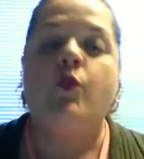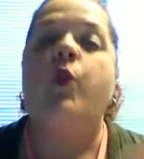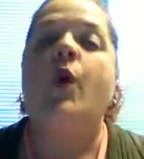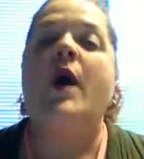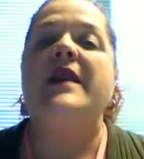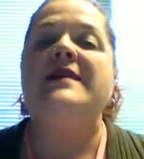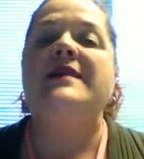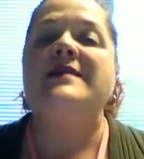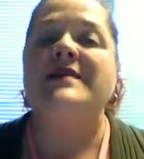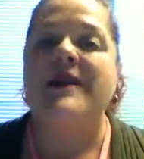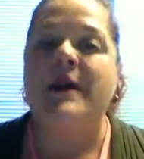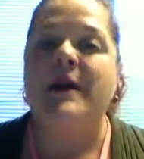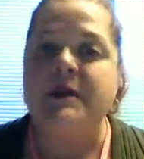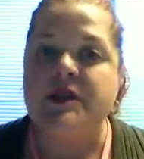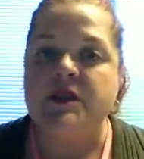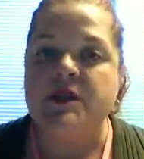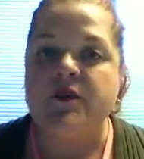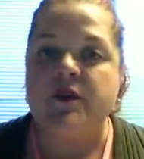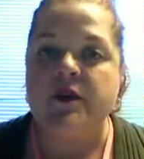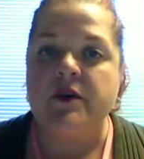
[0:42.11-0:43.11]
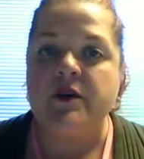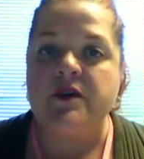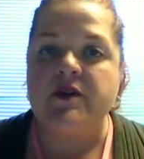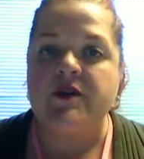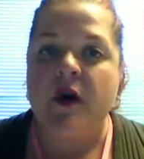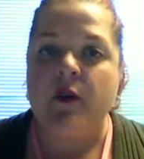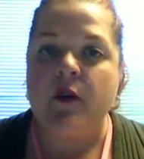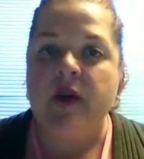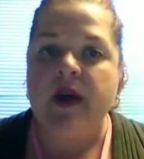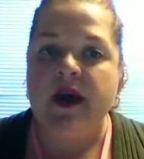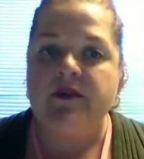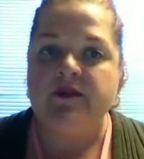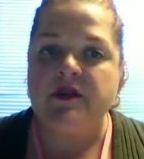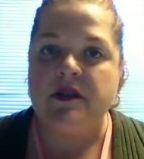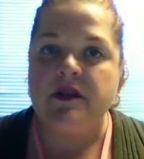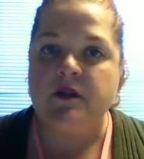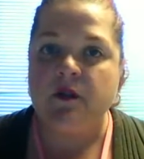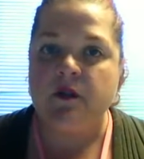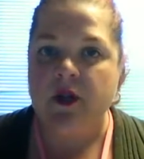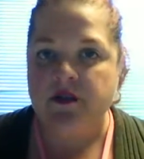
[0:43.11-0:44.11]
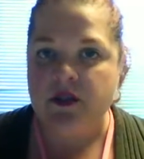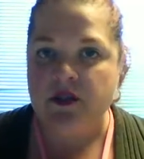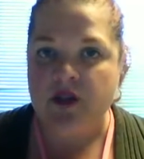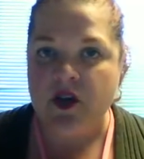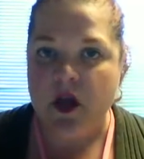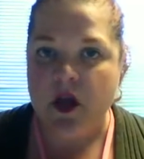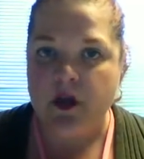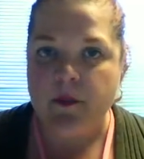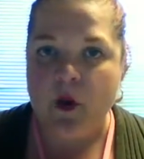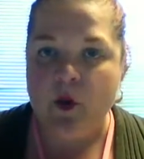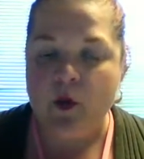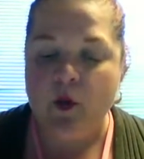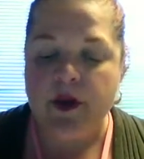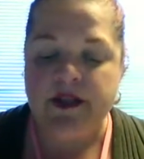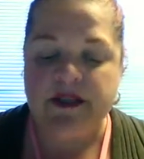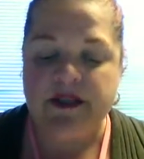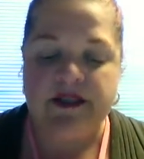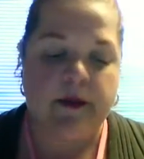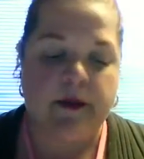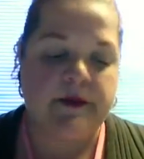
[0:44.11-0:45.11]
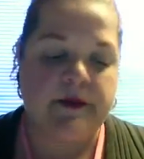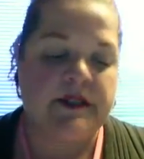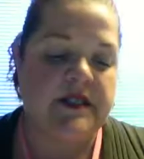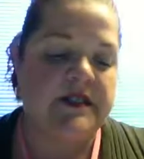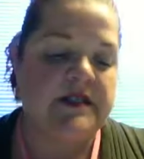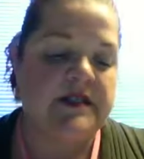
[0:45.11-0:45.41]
what is sepsis? First of all, we have to talk about what is sepsis.